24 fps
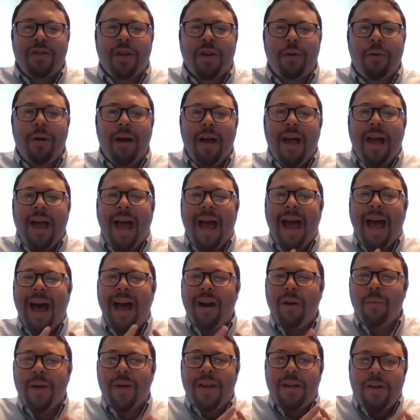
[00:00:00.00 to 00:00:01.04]
So how
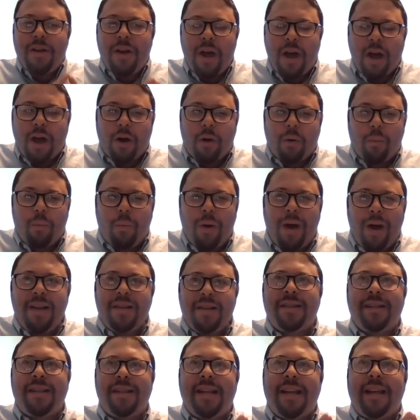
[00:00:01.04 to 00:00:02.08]
do we know, what
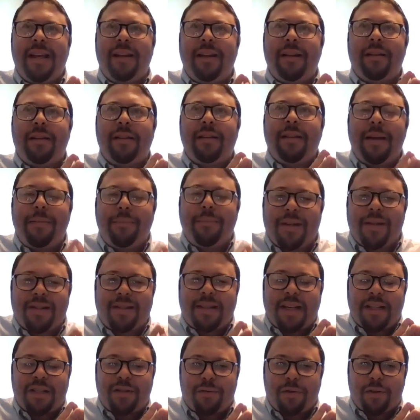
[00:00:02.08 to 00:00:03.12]
is the litmus
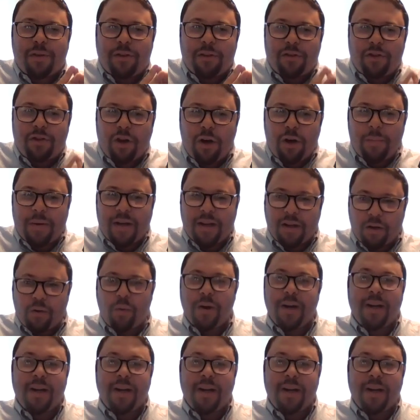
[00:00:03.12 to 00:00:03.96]
test for determining,